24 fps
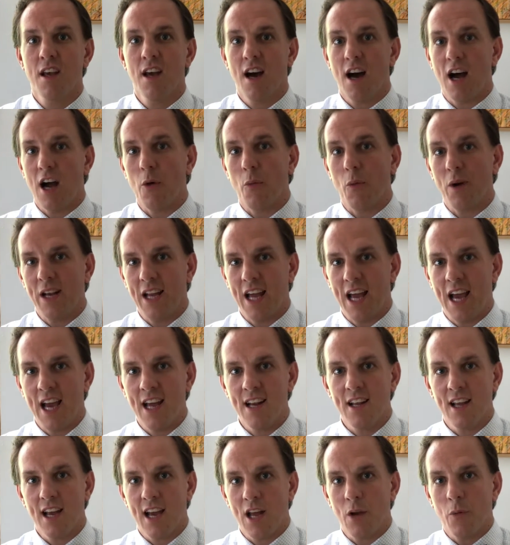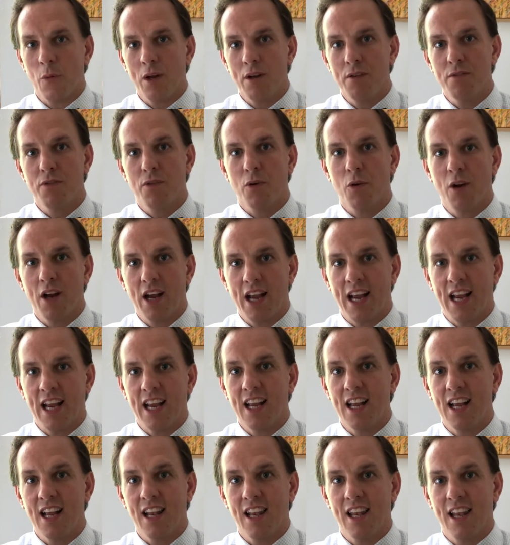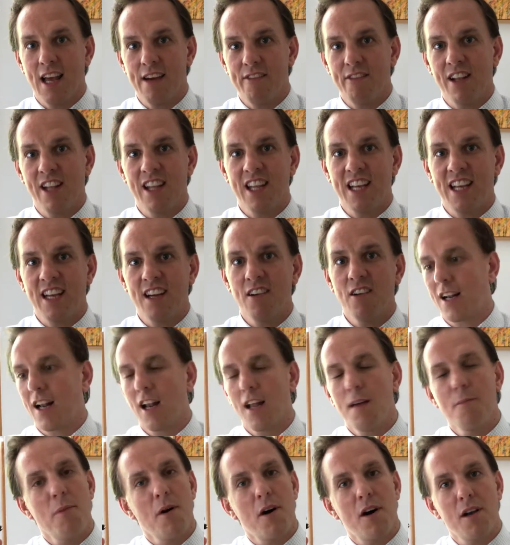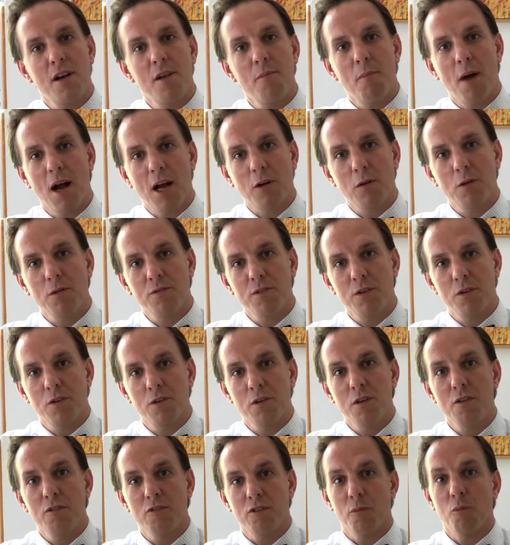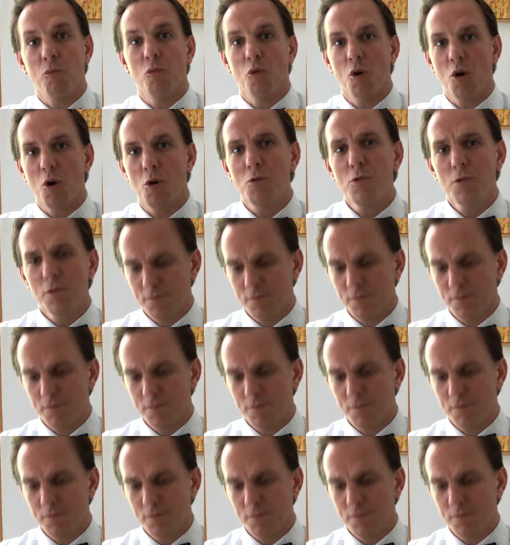I went ahead and went for a lavalier clip-on microphone from Rode.